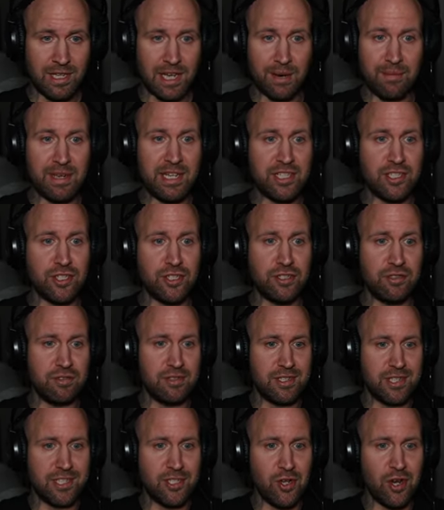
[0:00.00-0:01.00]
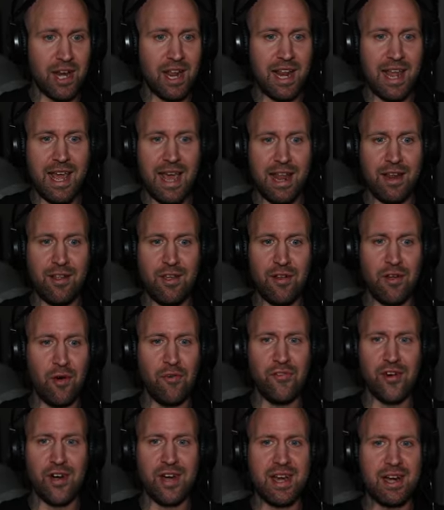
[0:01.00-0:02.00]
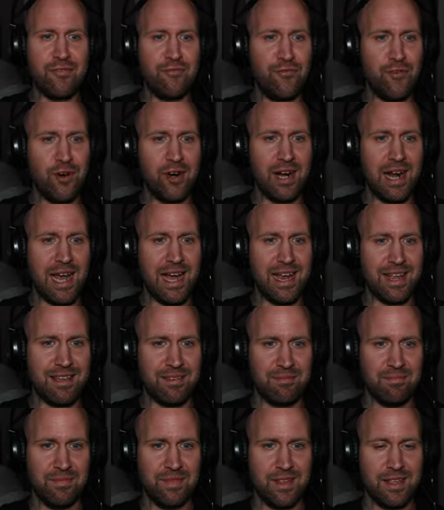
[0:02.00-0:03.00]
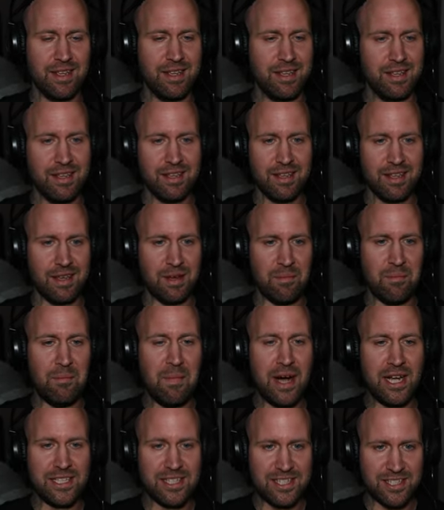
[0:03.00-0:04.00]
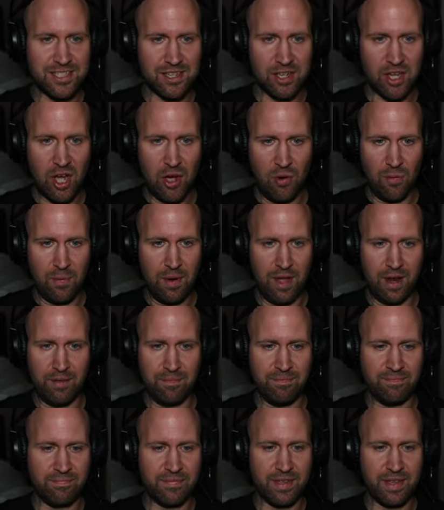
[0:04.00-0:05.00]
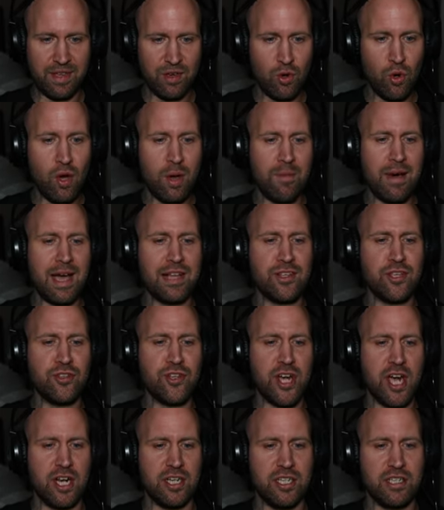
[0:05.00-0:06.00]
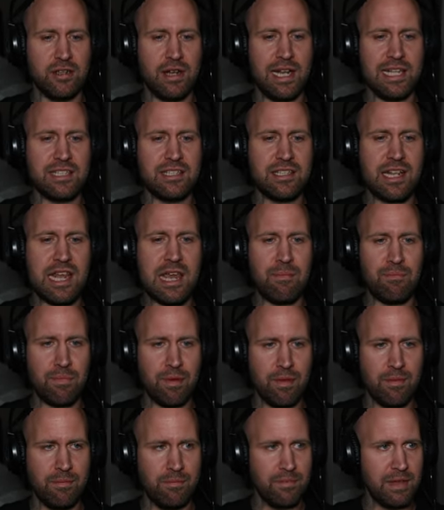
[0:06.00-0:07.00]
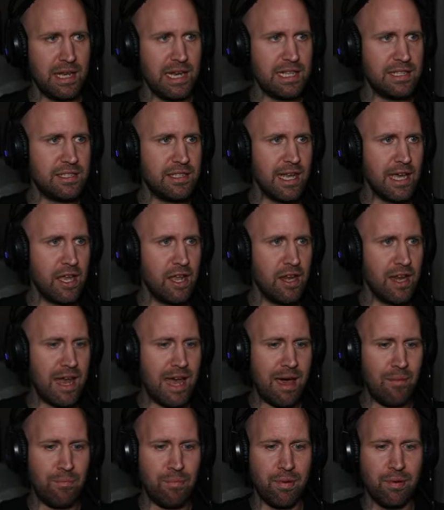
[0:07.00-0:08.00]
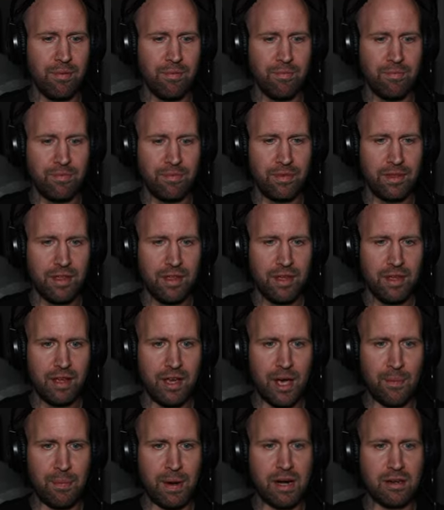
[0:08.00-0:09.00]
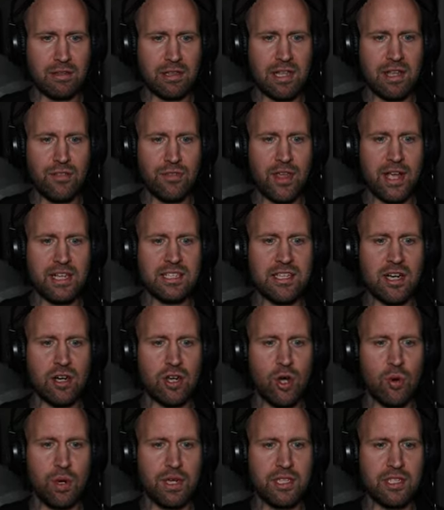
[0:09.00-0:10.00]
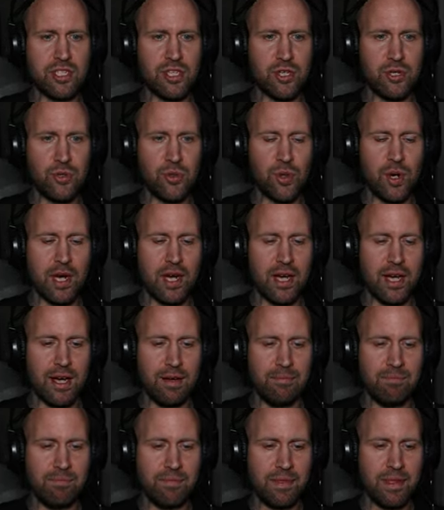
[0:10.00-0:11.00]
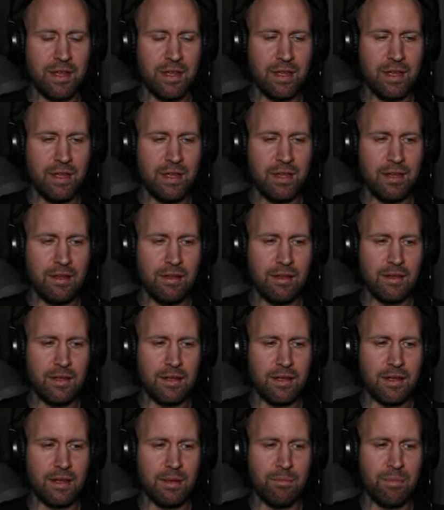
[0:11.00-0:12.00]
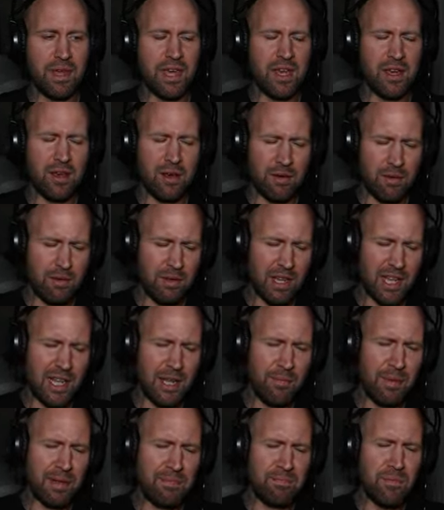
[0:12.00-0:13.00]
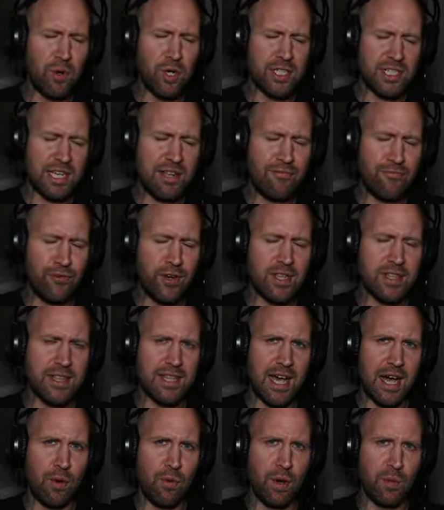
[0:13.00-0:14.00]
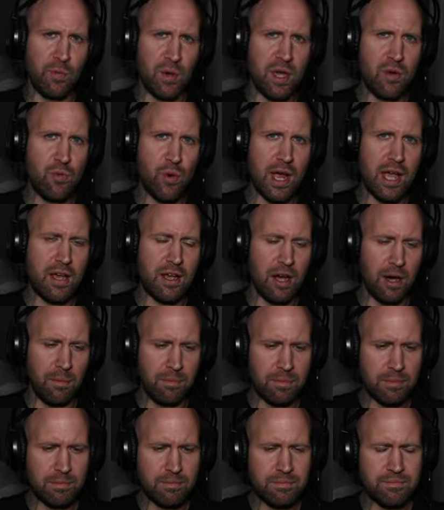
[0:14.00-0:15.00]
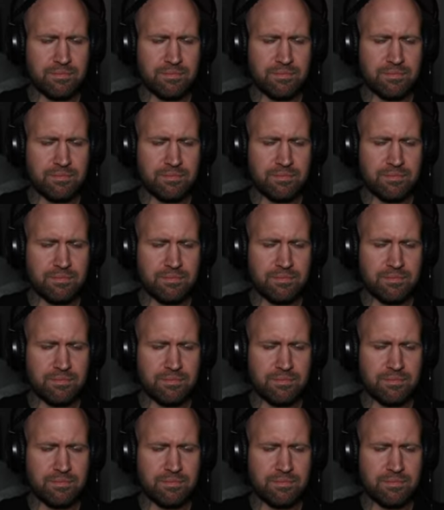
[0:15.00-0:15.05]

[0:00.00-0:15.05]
I mean, should have headed over here for like months ago, but uh, who am I to judge? Let's sleep. Let's take a nap. Apparently, things are going to uh, be a little bit more different now when we wake up.